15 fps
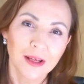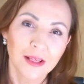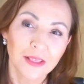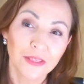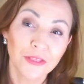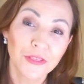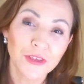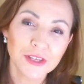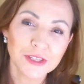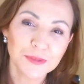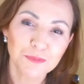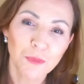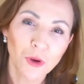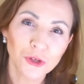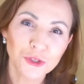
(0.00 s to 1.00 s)
This
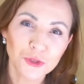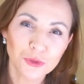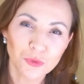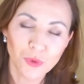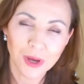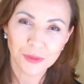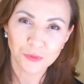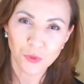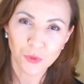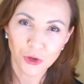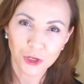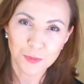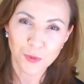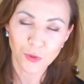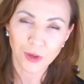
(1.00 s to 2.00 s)
Module 1
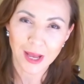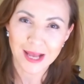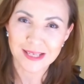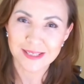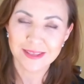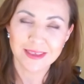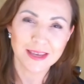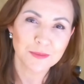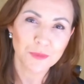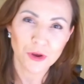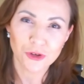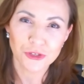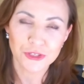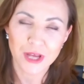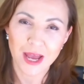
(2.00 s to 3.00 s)
workbook has the
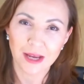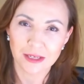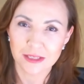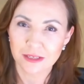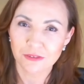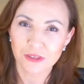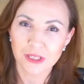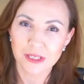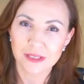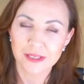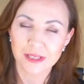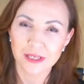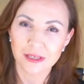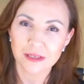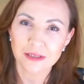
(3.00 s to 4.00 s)
most activities
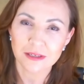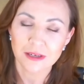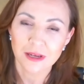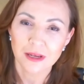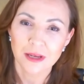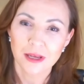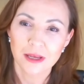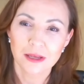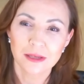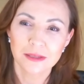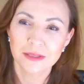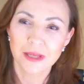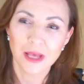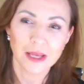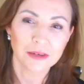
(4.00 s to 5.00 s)
in it.
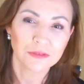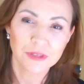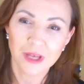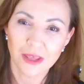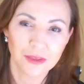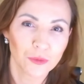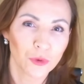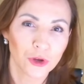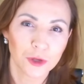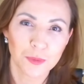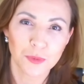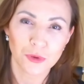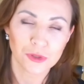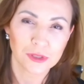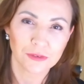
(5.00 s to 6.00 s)
None of the other
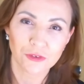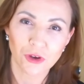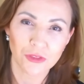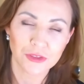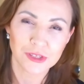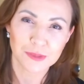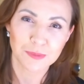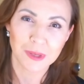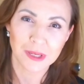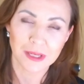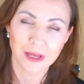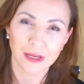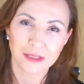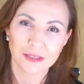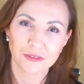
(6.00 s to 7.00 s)
workbooks have got this many
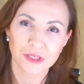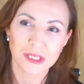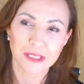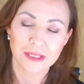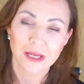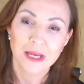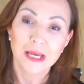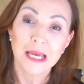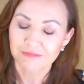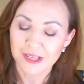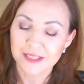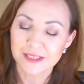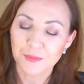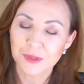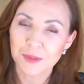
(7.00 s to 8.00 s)
activities.
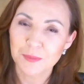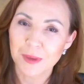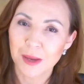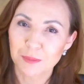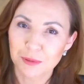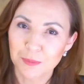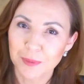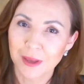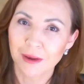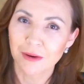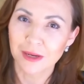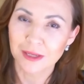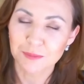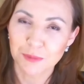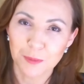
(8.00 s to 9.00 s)
It's something about
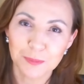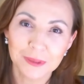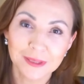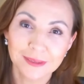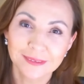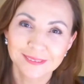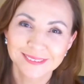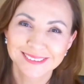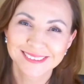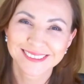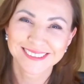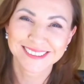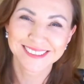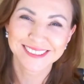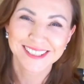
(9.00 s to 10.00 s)
preparing properly
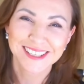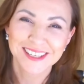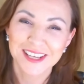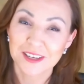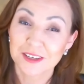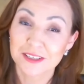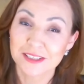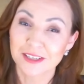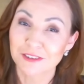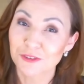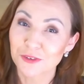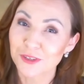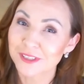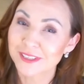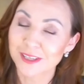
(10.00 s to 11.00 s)
because it
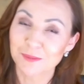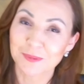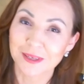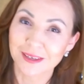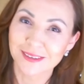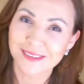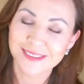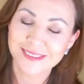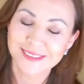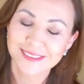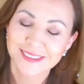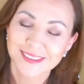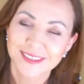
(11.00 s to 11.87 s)
avoids something else.